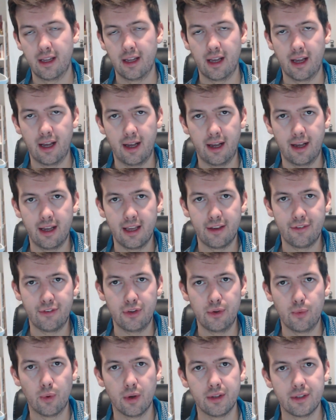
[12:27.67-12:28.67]
If you
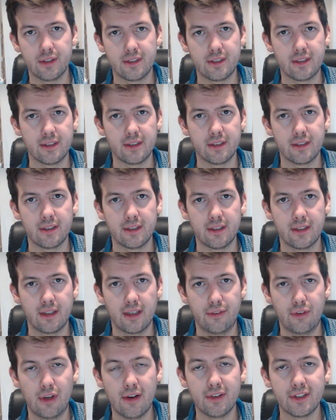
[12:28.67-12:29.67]

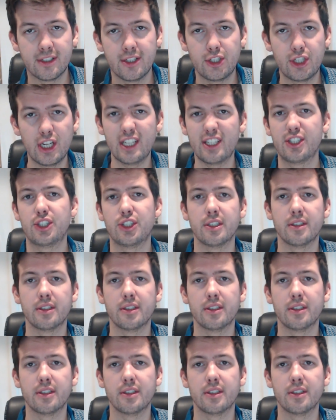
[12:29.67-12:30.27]
have a suggestion